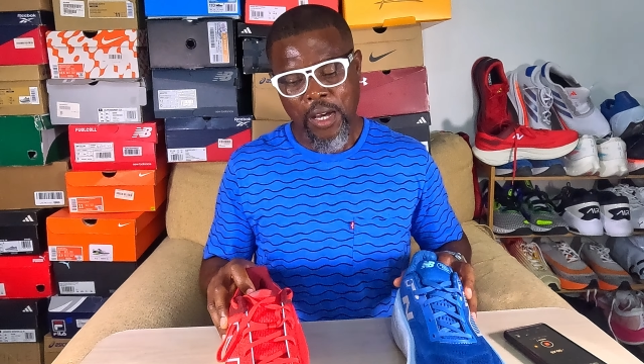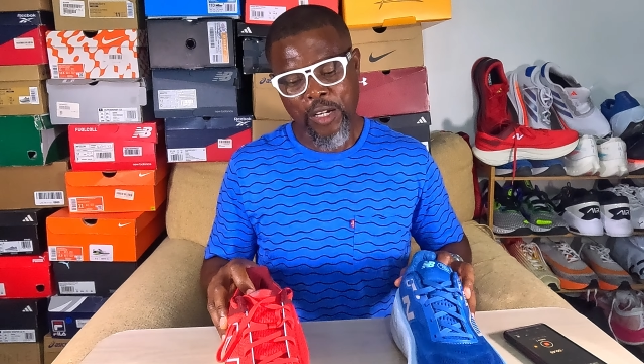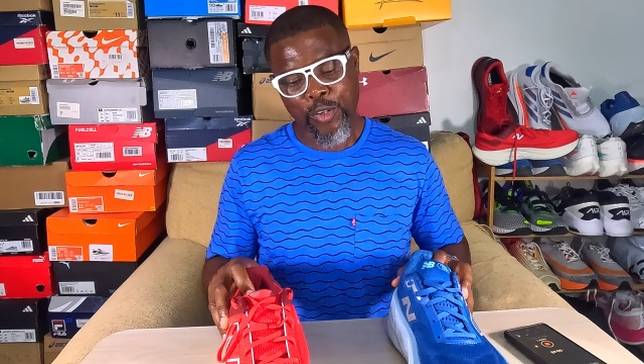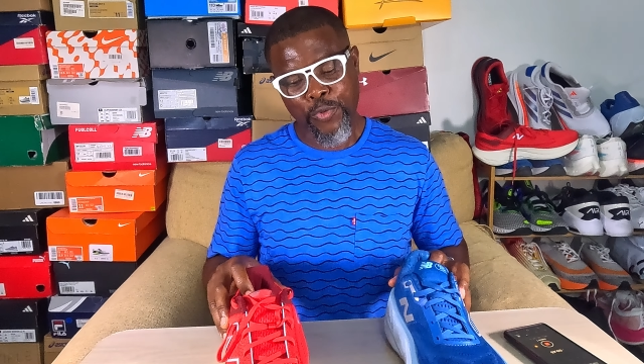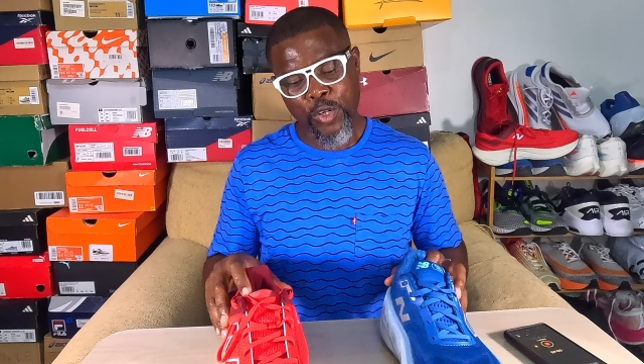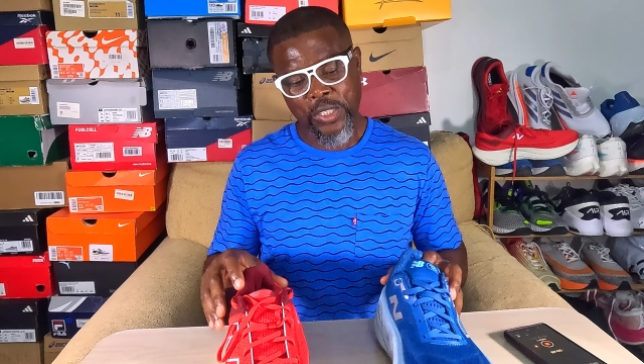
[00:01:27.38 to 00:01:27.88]
And
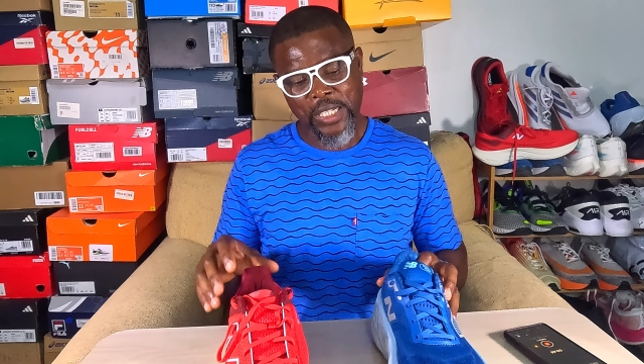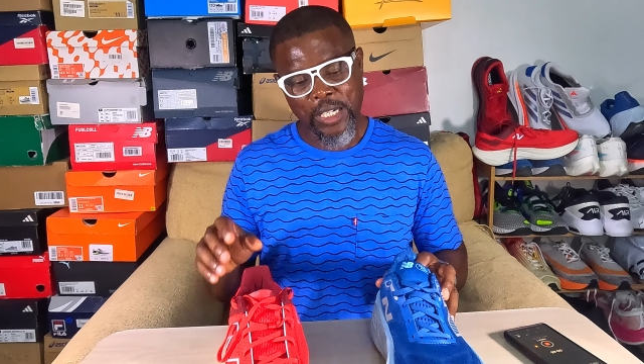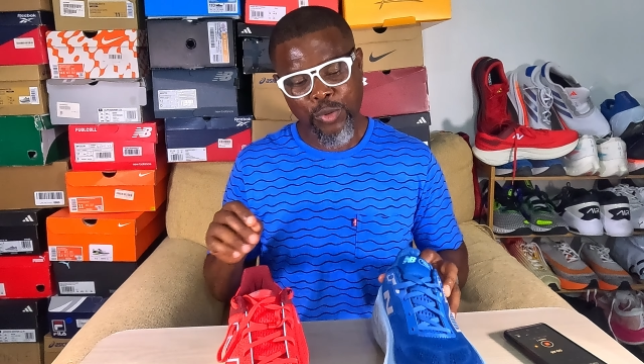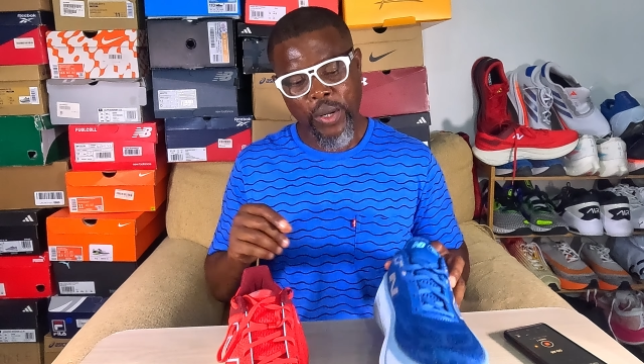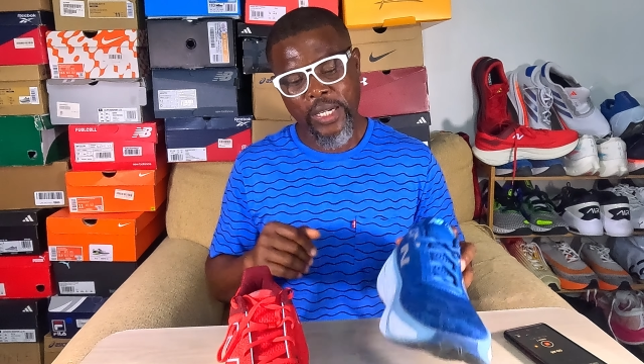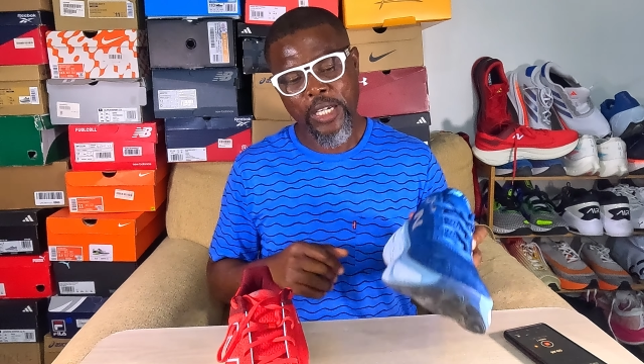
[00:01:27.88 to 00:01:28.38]
of course,
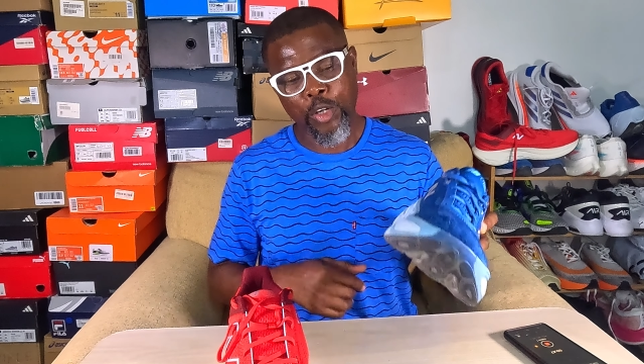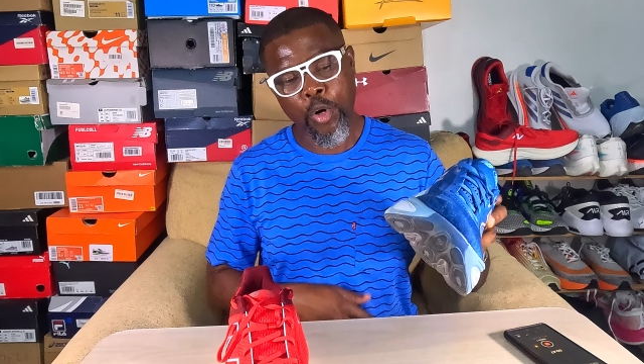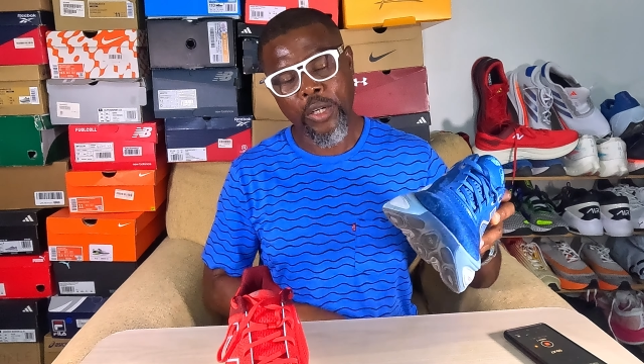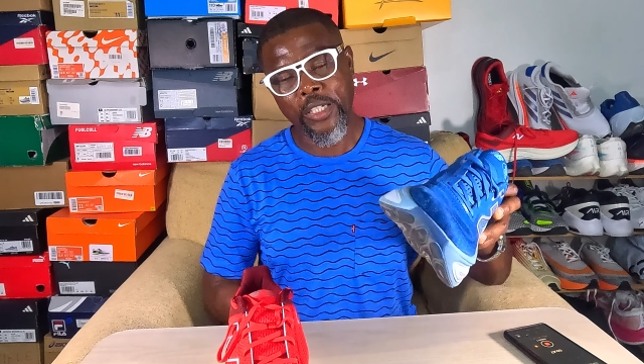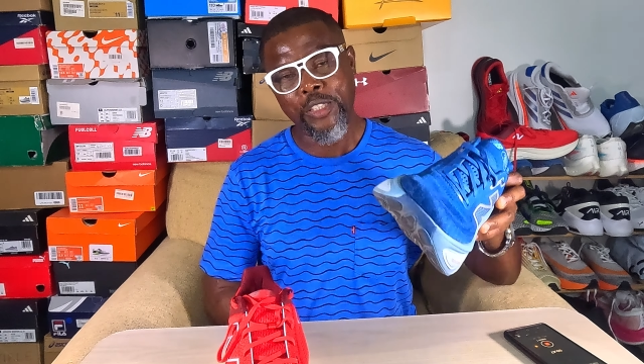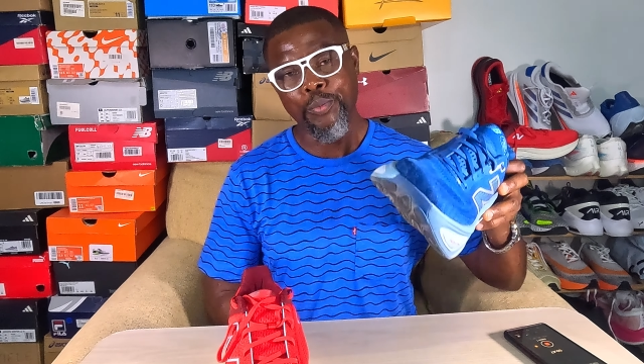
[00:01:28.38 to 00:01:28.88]
that's why they
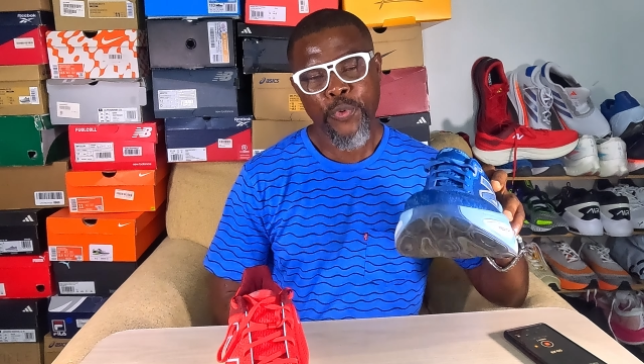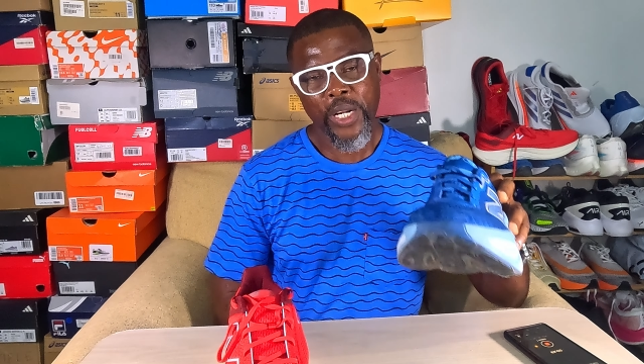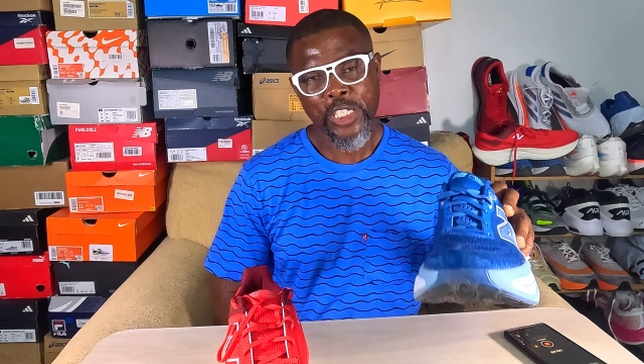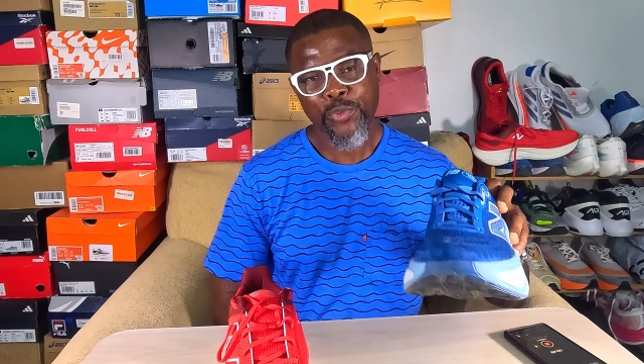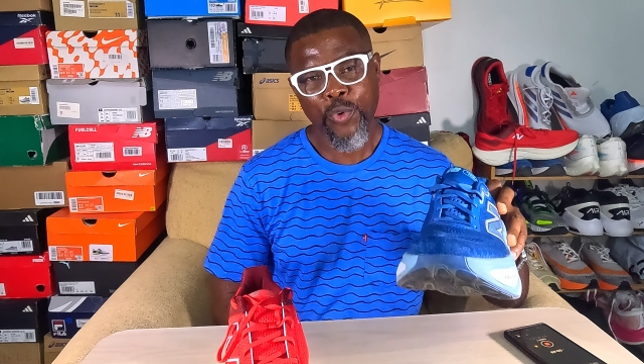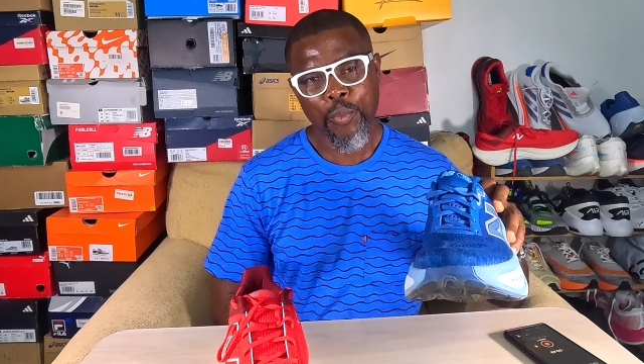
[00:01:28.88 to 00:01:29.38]
call it
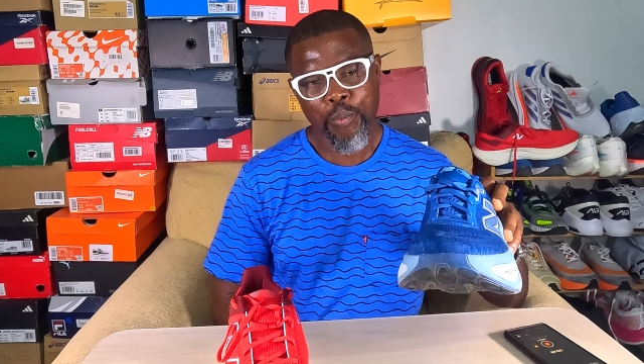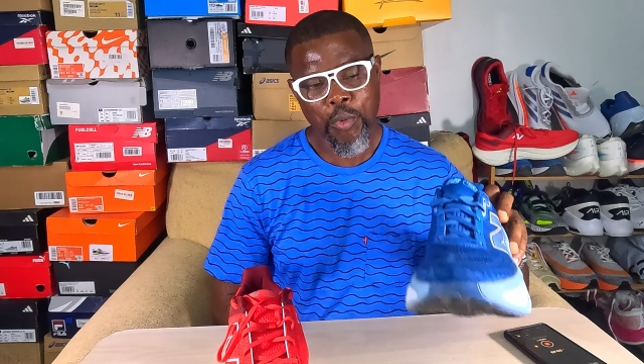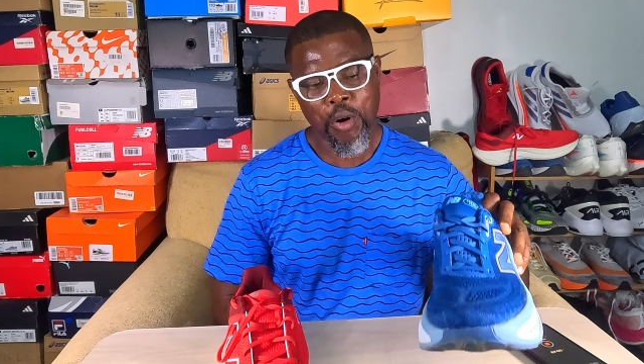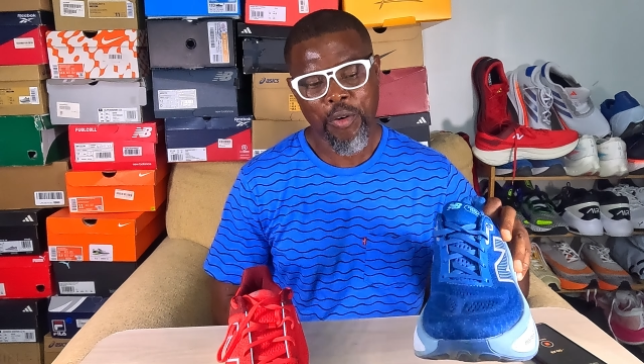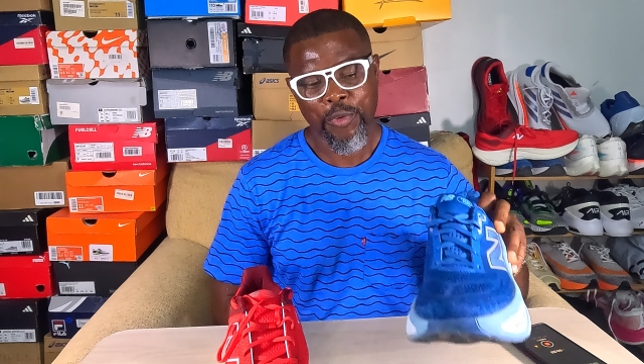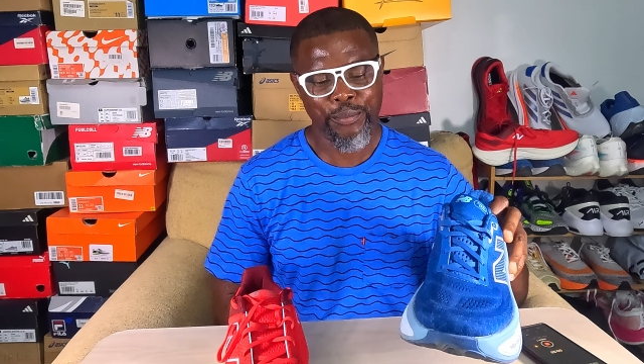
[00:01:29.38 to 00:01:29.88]
Fresh Foam
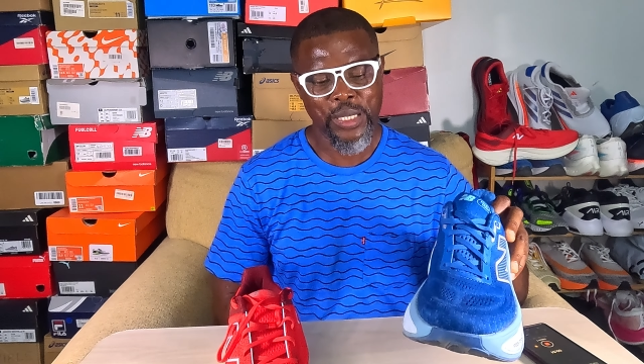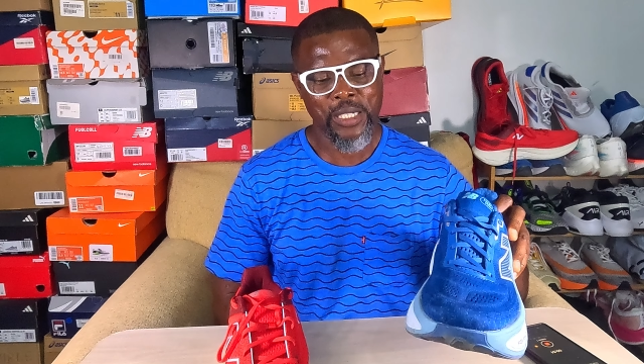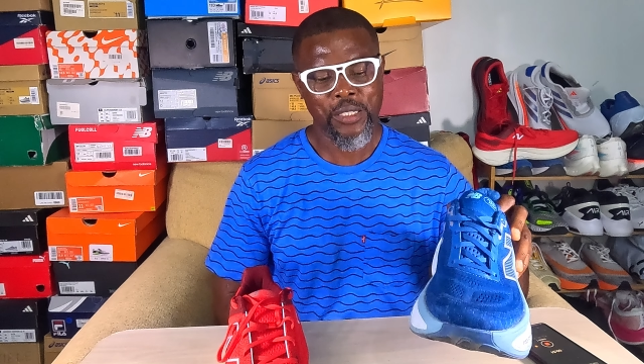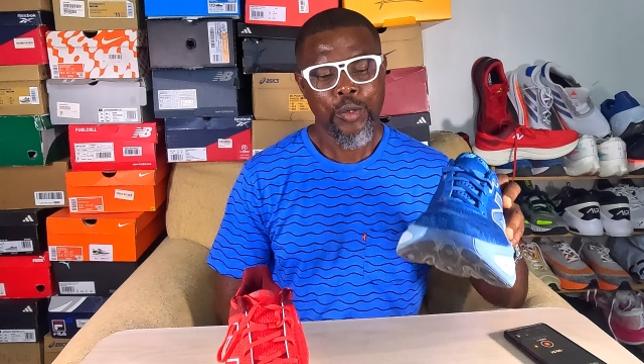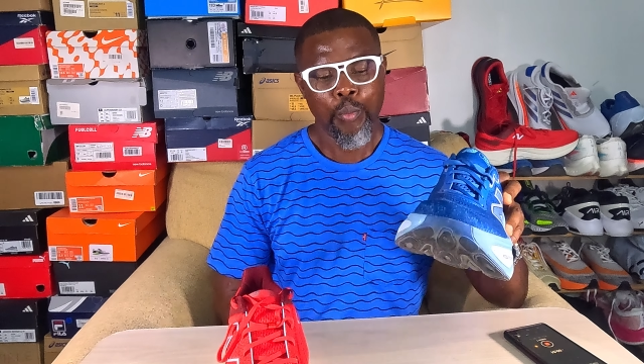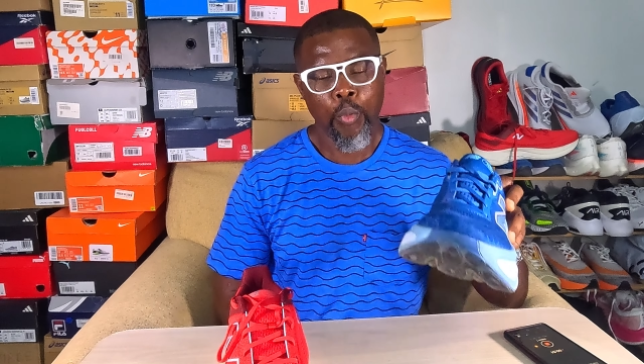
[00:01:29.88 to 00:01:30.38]
More,
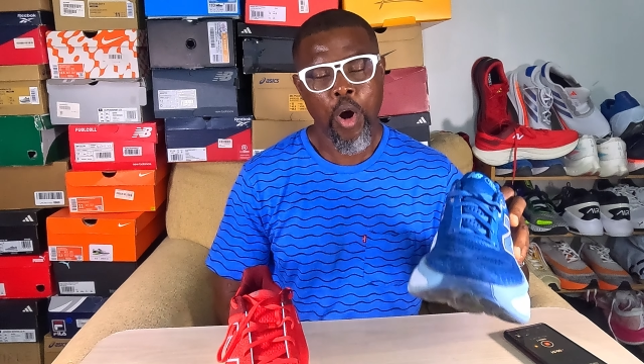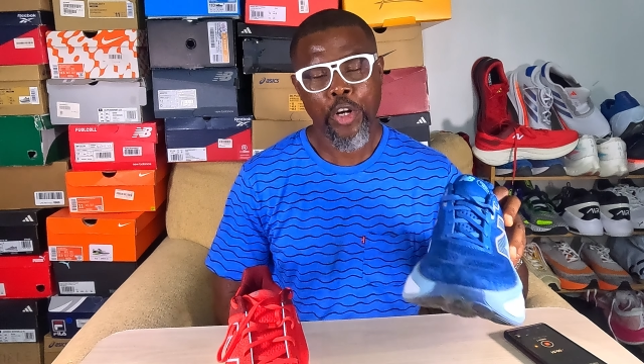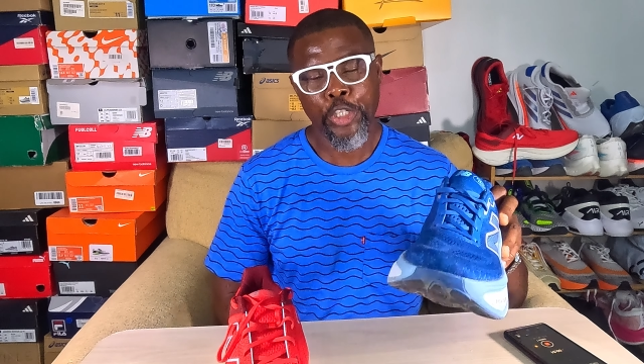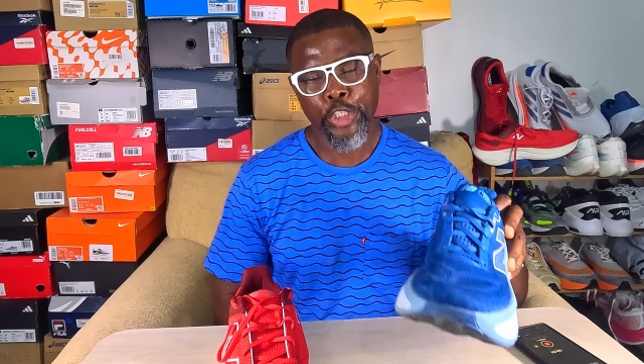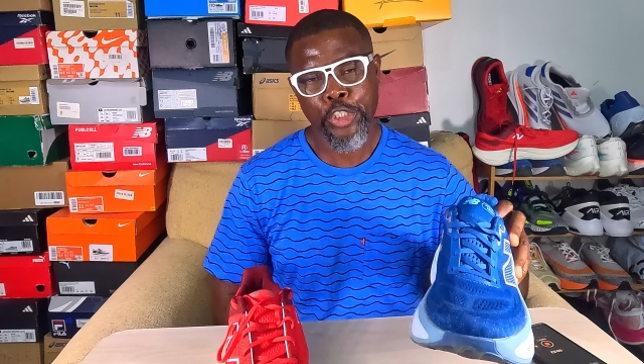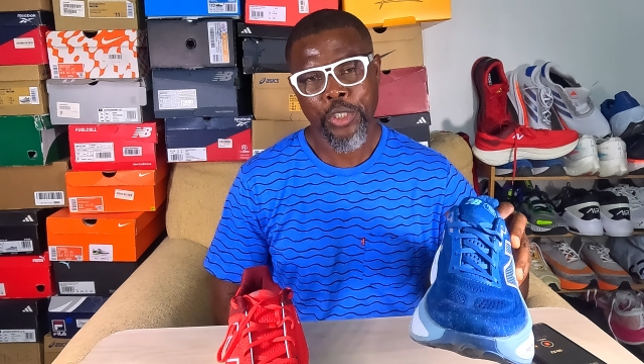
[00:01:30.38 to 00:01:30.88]
meaning more
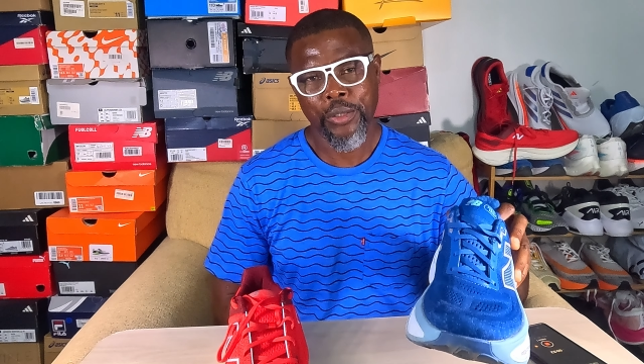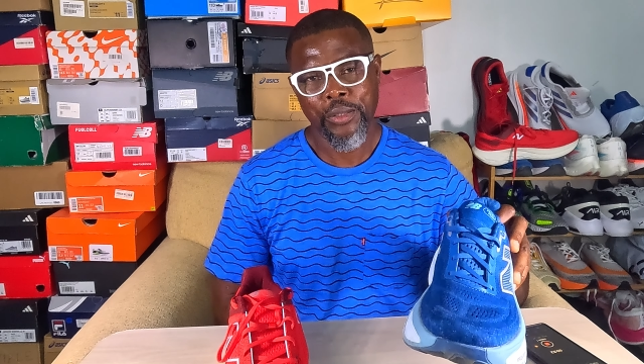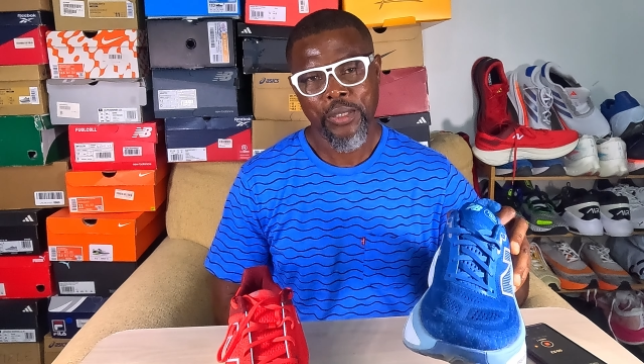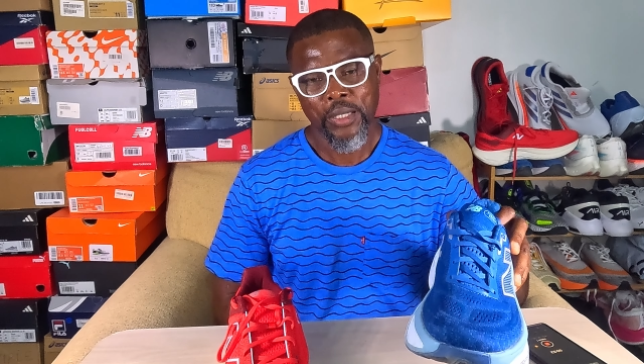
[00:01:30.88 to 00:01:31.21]
cushion.